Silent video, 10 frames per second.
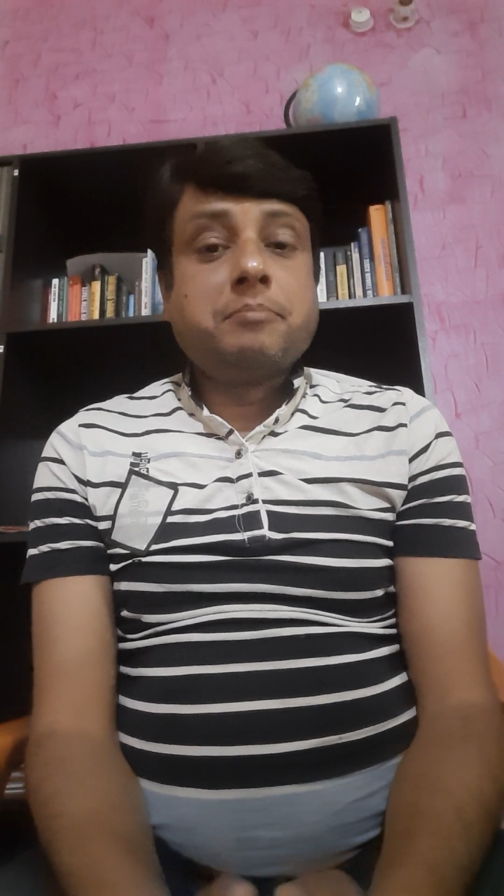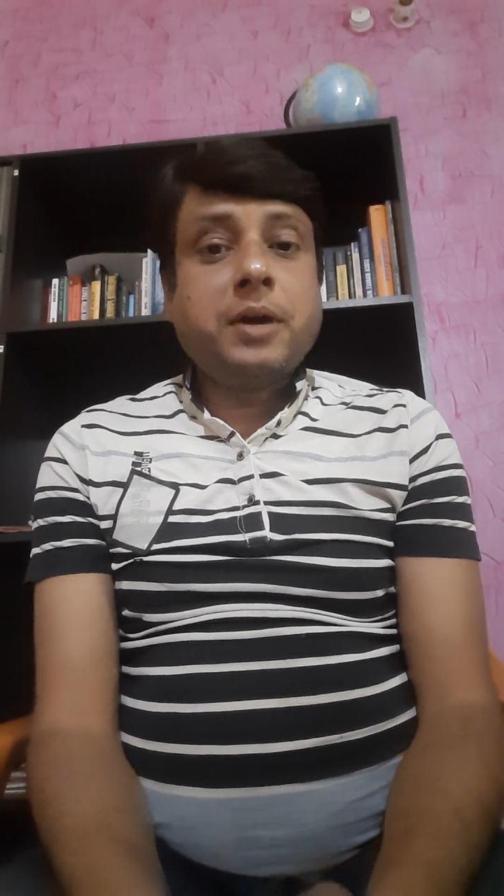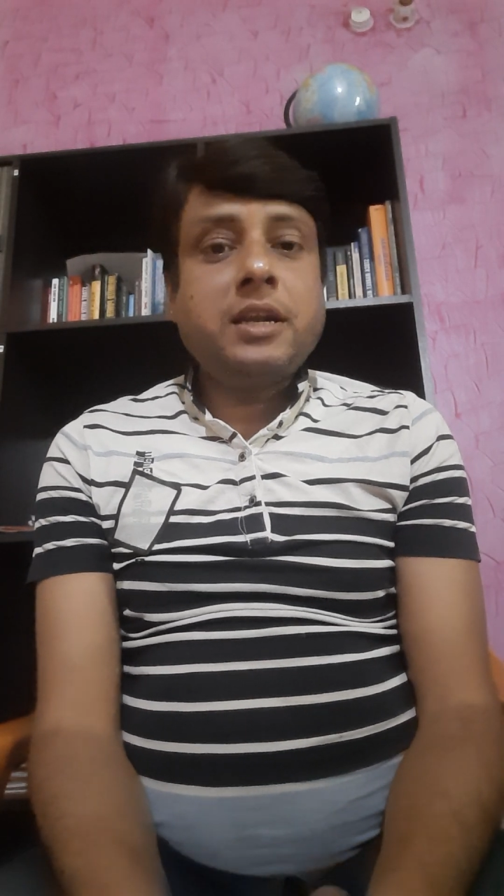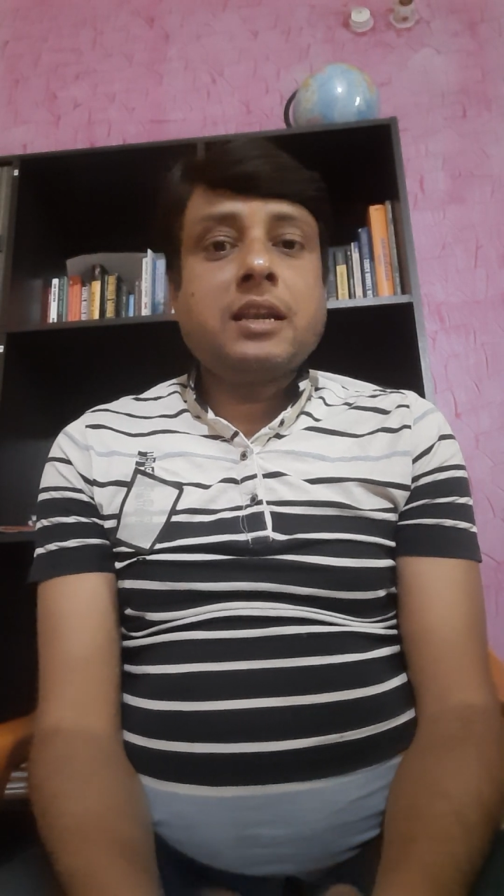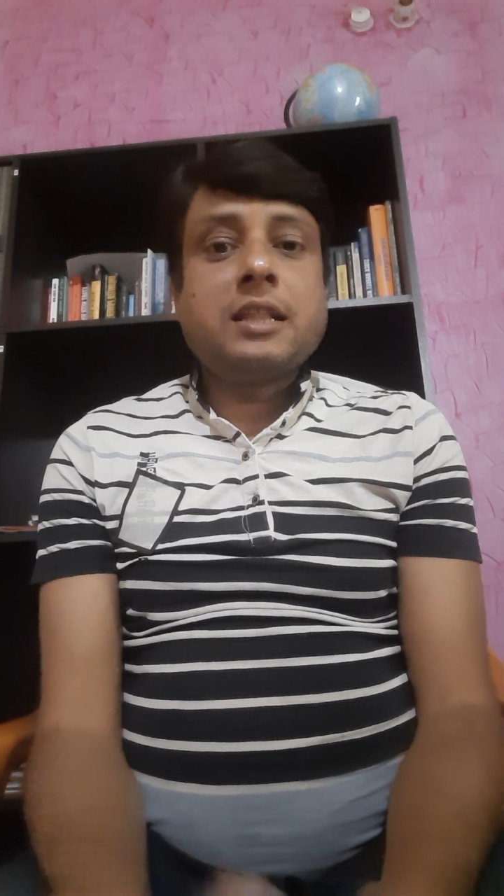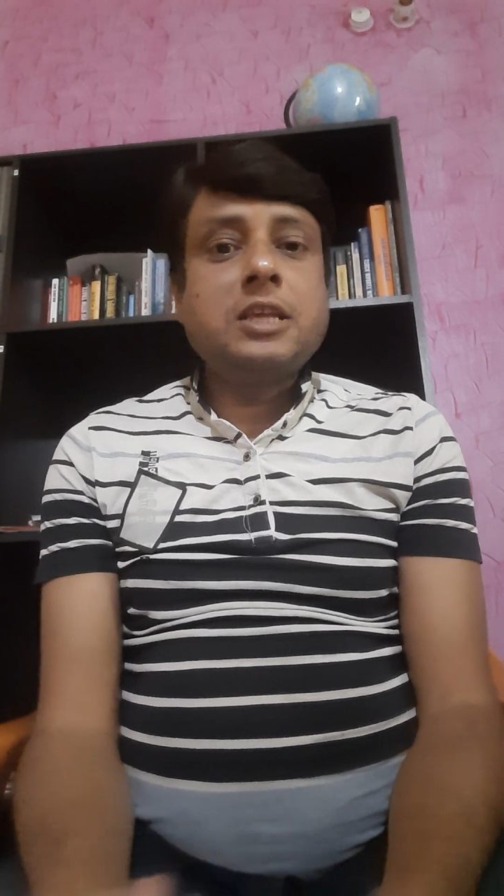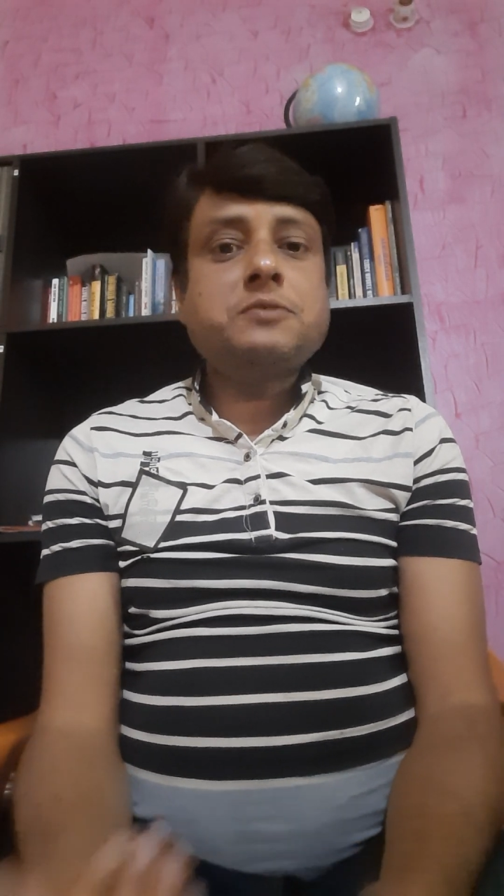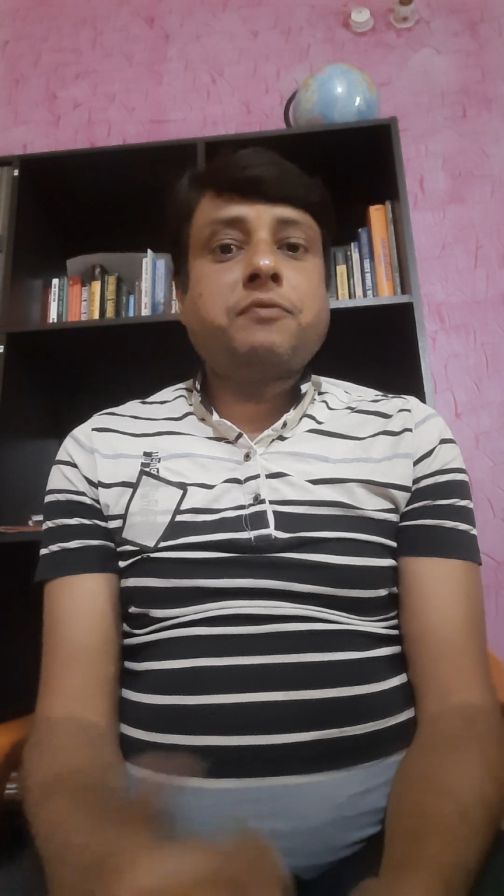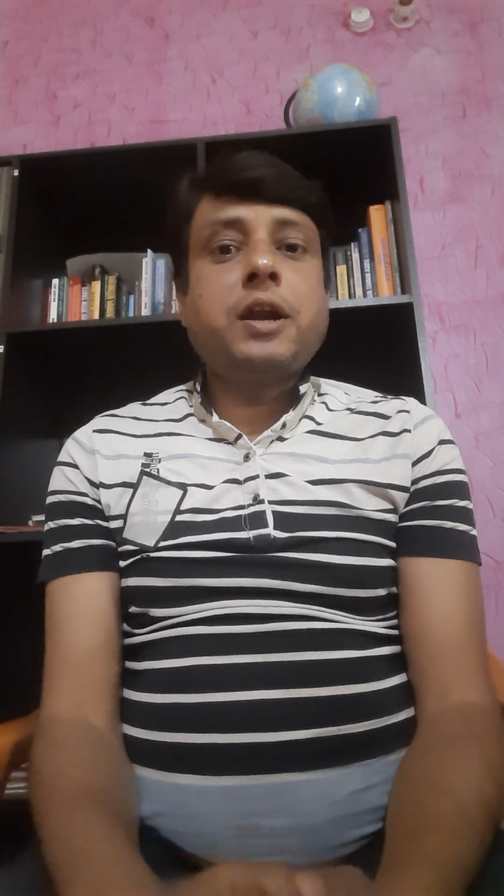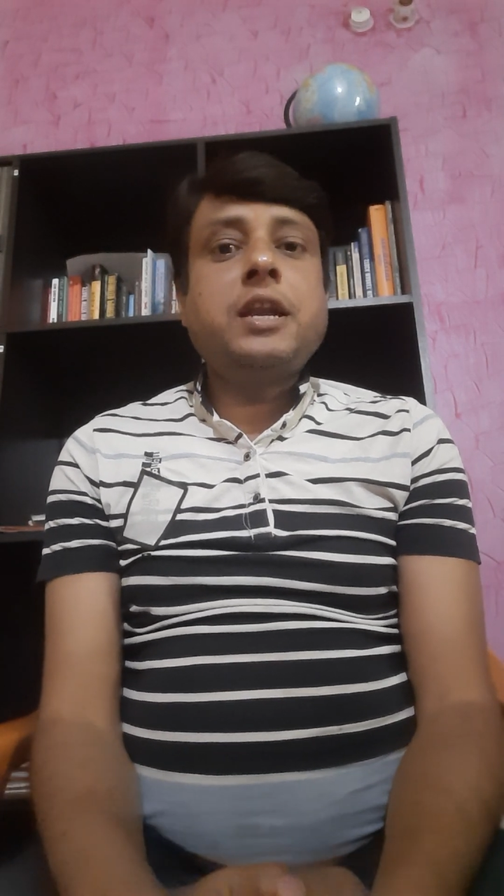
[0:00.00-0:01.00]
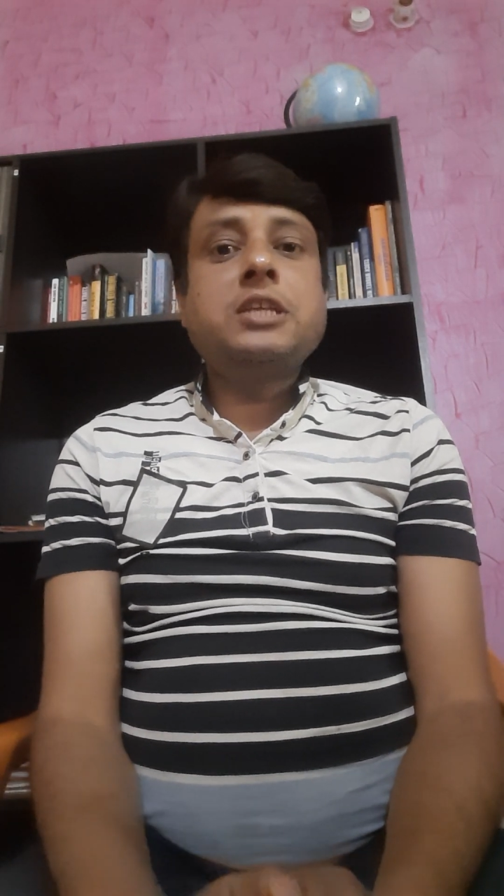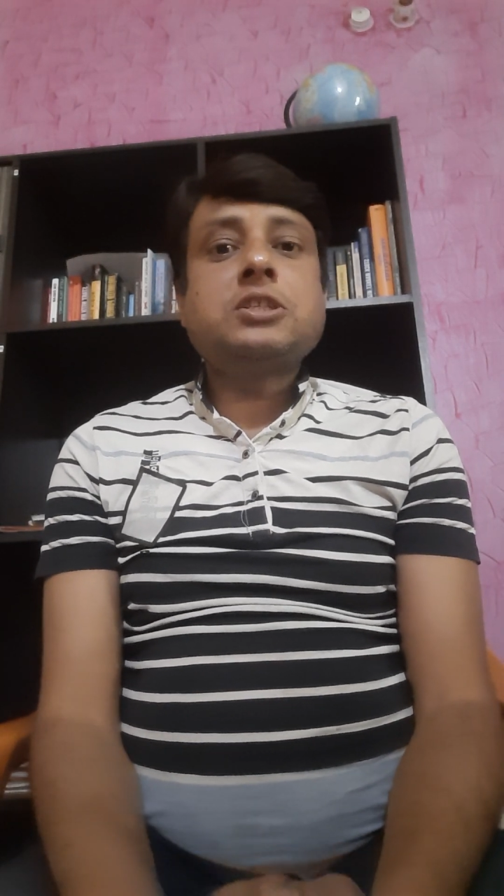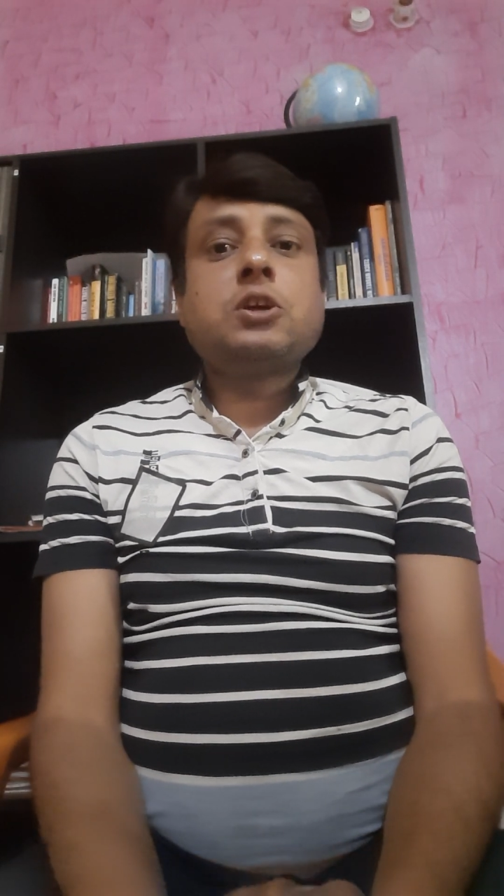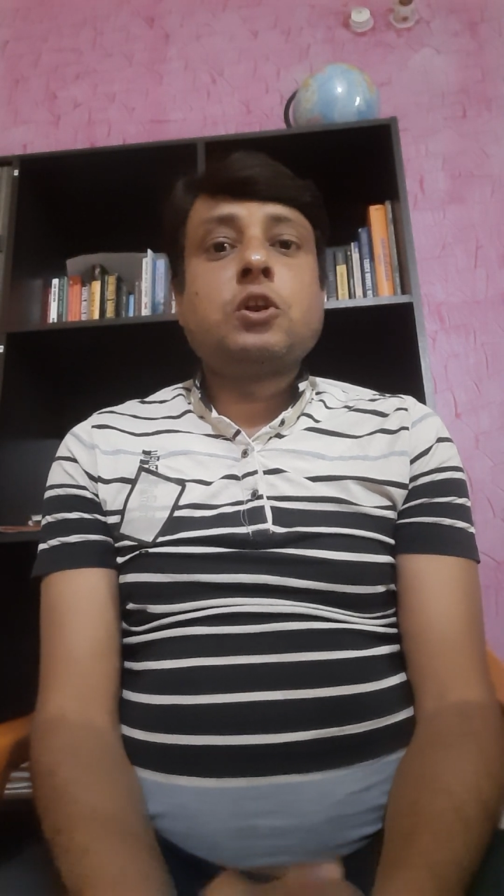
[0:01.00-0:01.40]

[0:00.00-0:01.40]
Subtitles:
but this fund is